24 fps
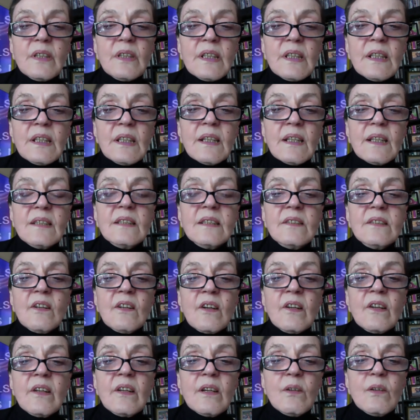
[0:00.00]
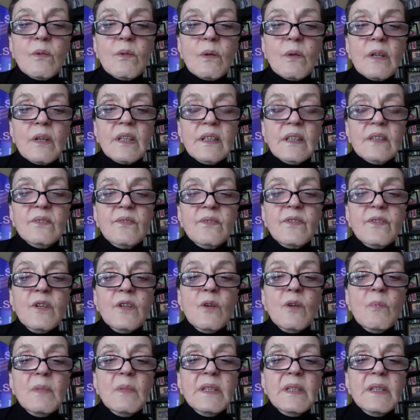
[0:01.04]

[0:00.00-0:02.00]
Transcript: and I started out working in film,